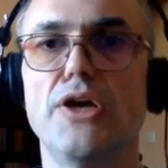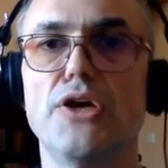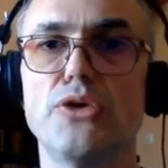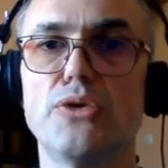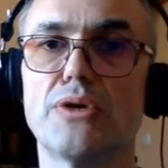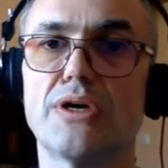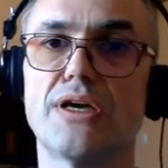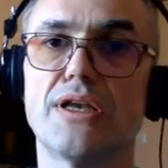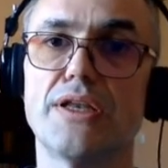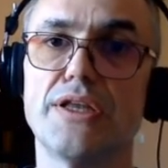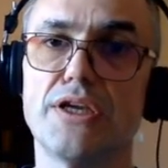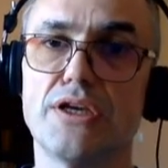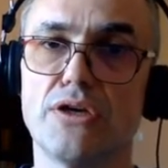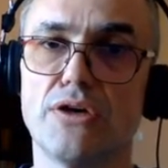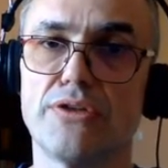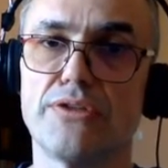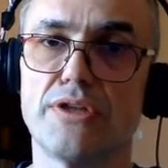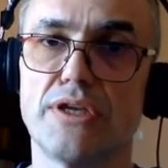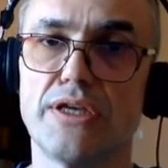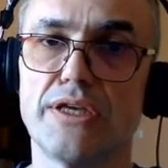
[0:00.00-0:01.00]
You
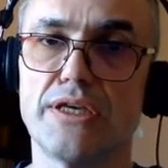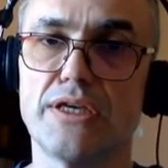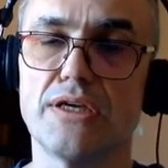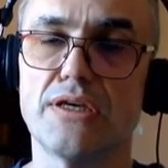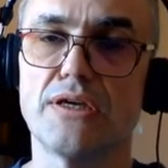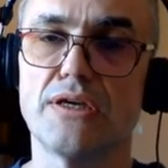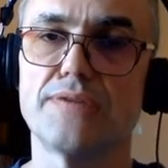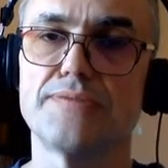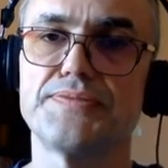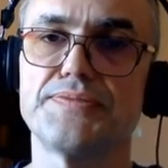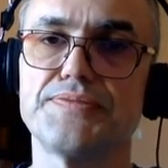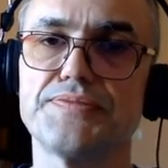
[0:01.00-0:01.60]
click on the link,